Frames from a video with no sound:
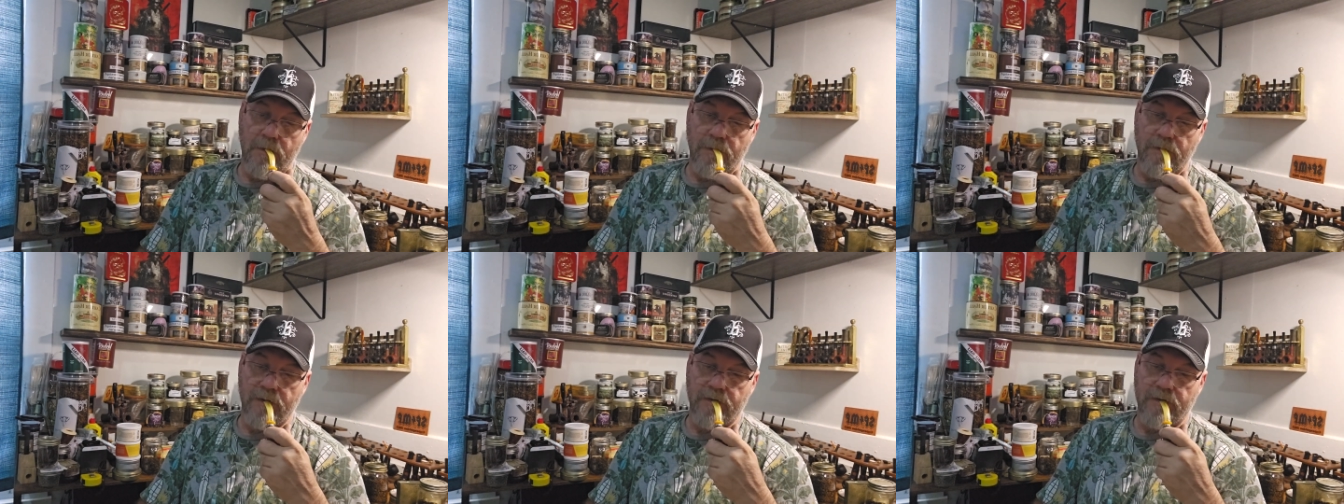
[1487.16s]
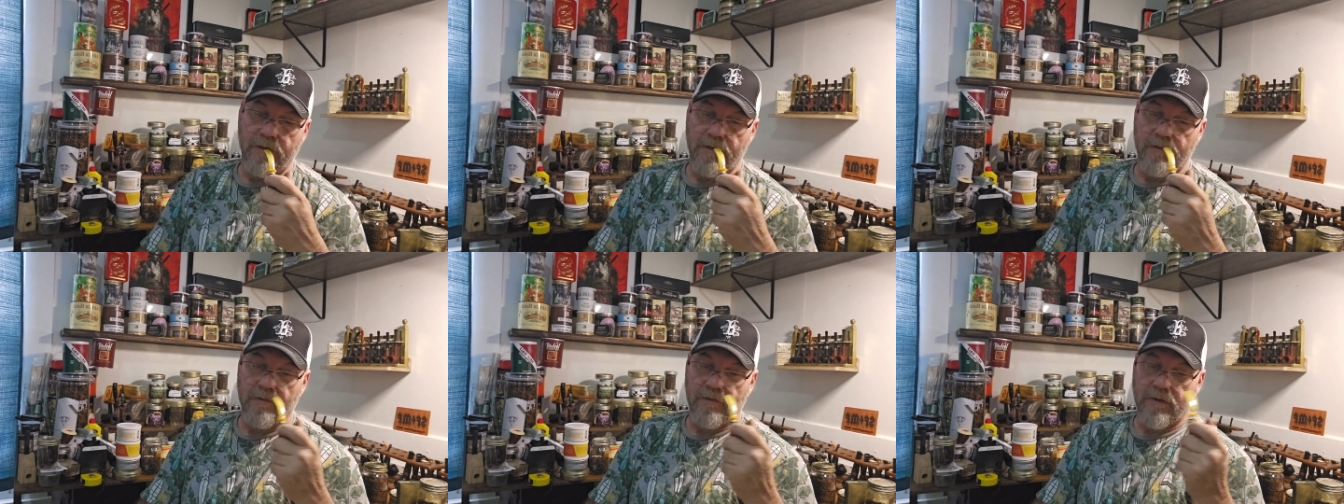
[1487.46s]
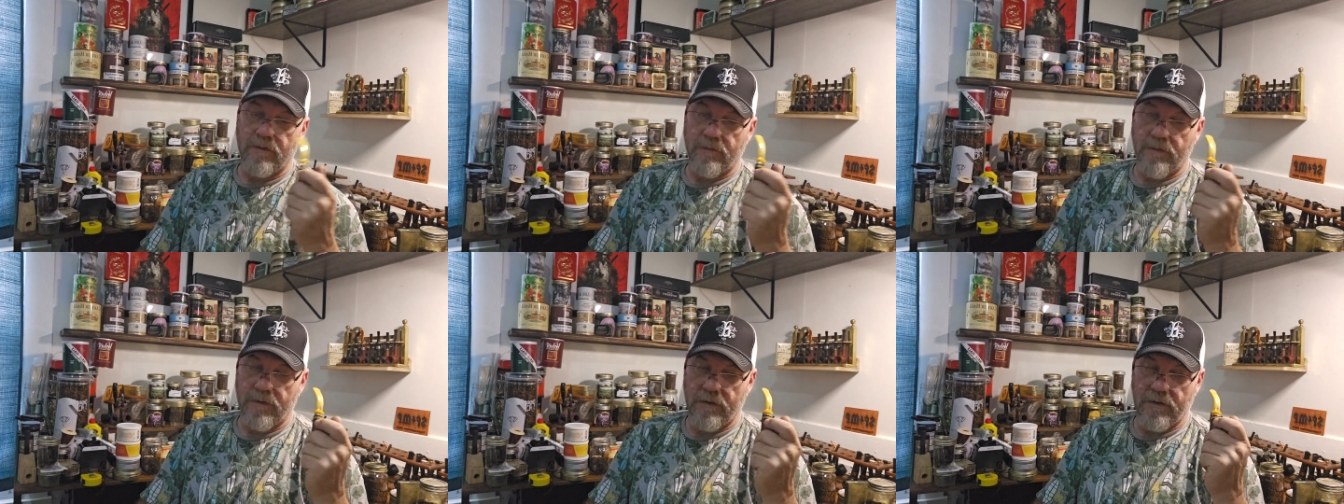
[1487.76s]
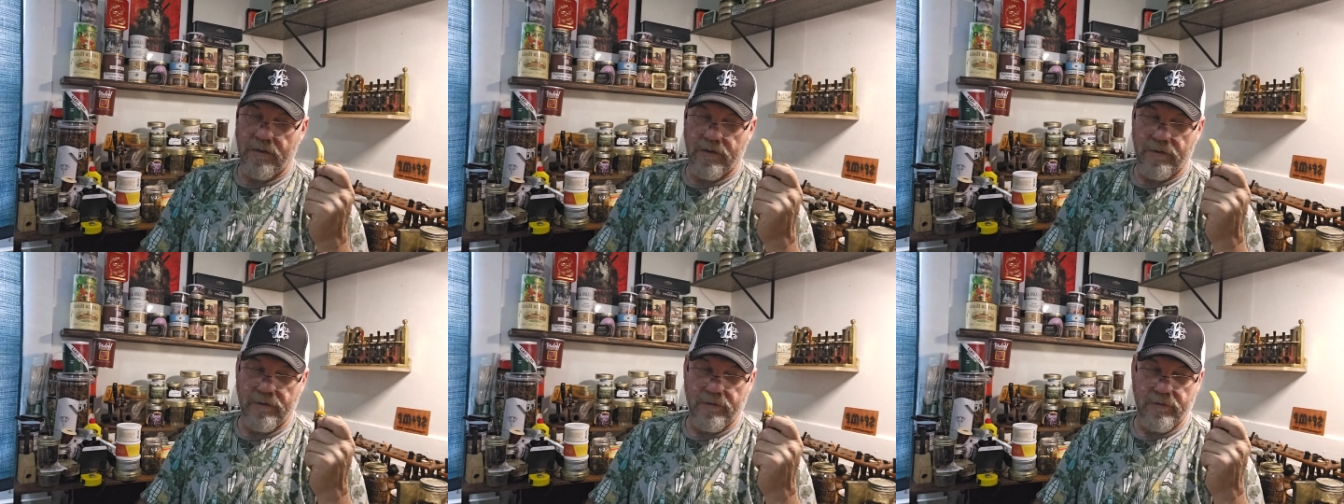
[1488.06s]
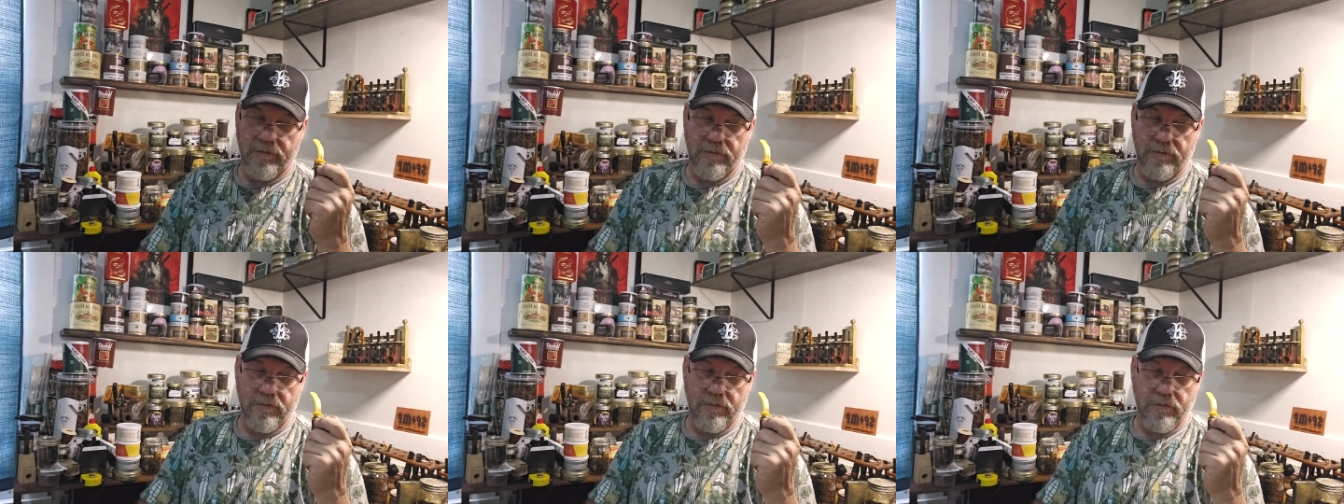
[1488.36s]
And he said he's going to give me,
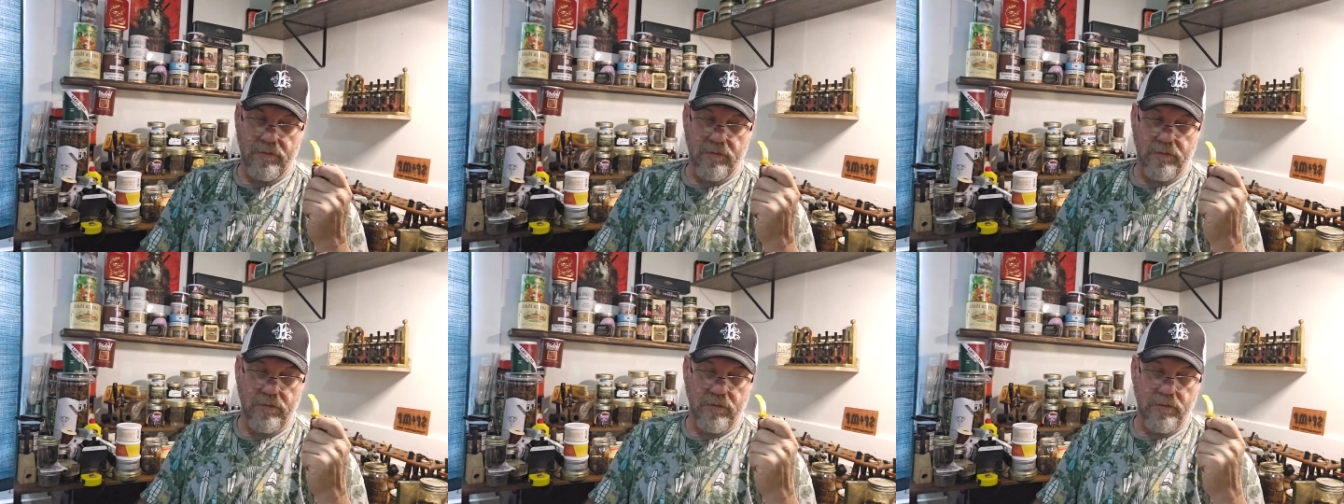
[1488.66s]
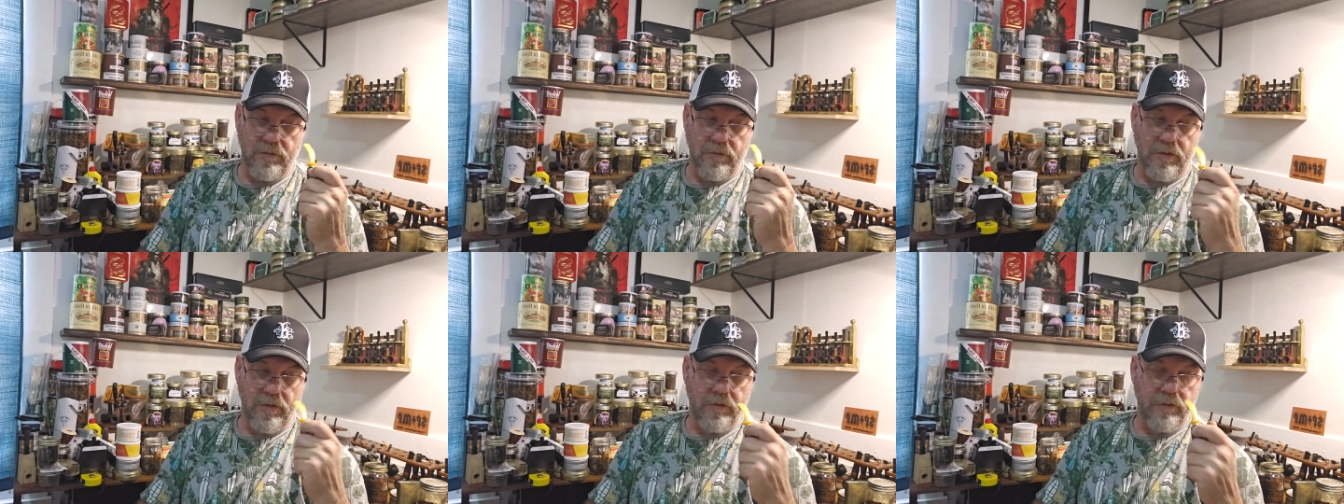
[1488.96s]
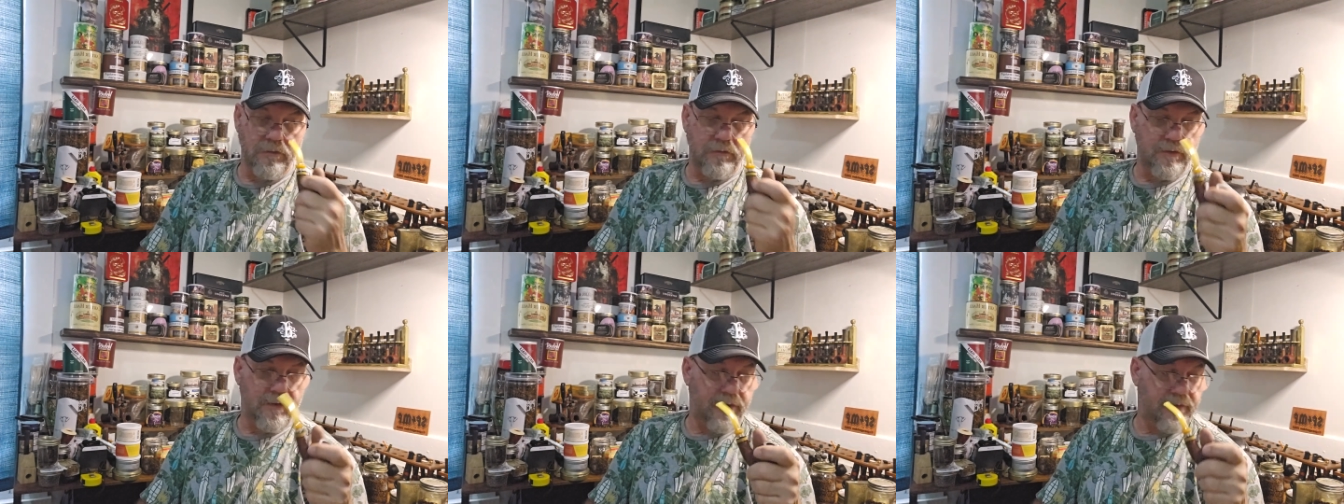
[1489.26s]
he's going to